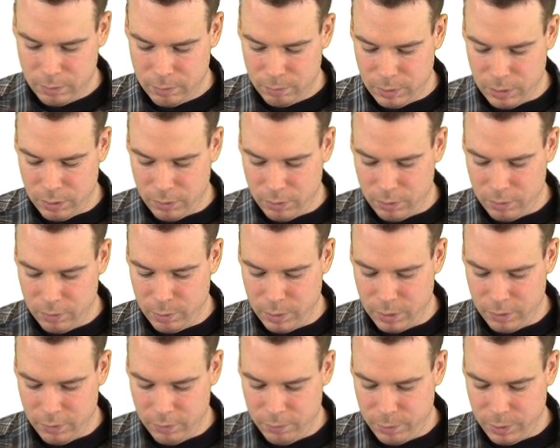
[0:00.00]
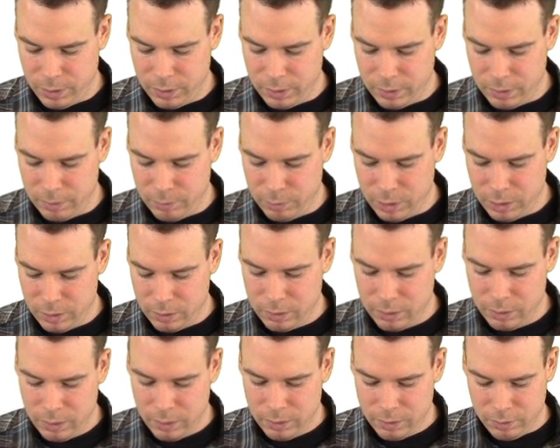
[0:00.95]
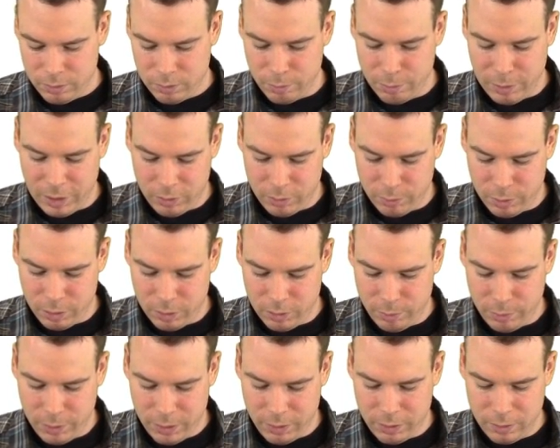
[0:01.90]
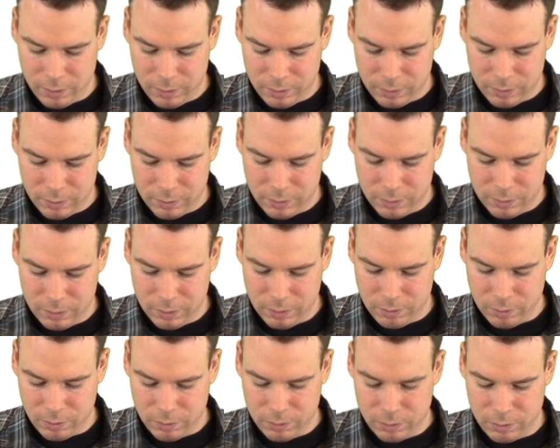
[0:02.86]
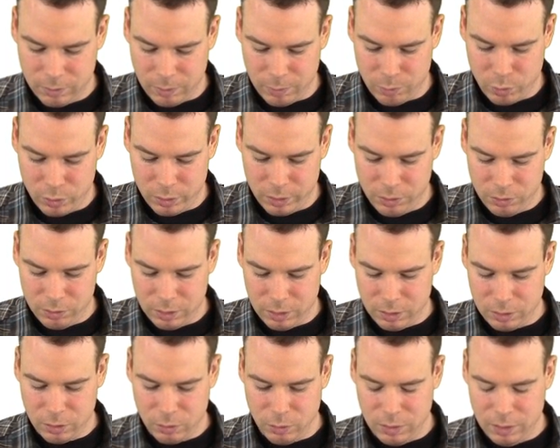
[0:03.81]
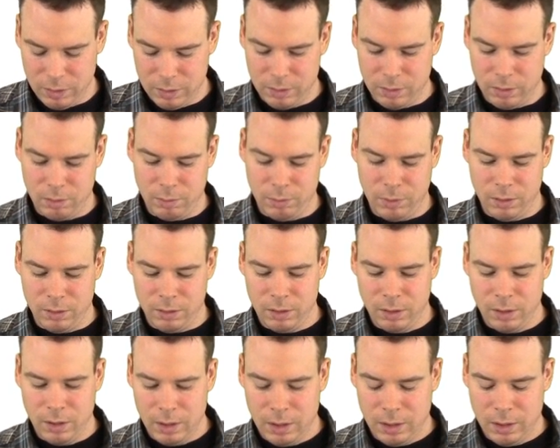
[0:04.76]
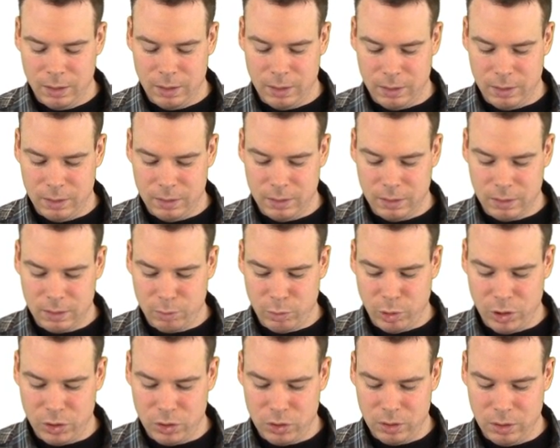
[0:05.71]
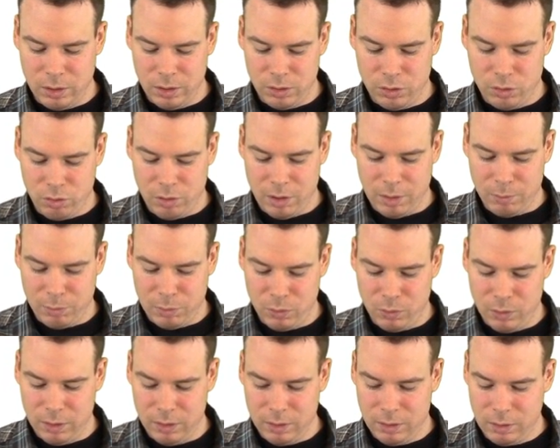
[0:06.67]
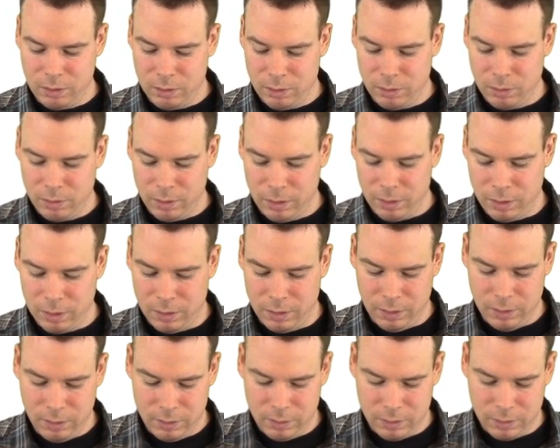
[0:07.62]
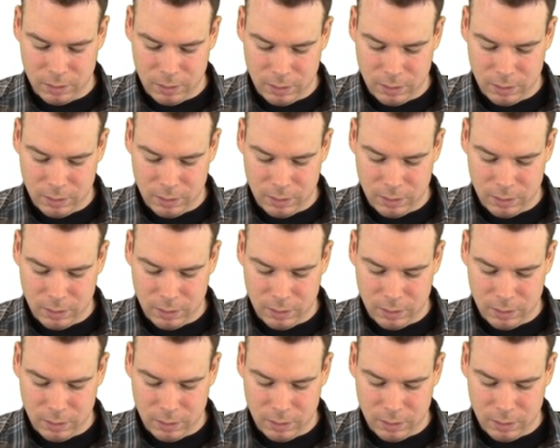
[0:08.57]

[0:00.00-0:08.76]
bounded above by the limit. It's also bounded below by 0. So I'm really using a squeeze theorem here, that this expression is trapped between 0 and this.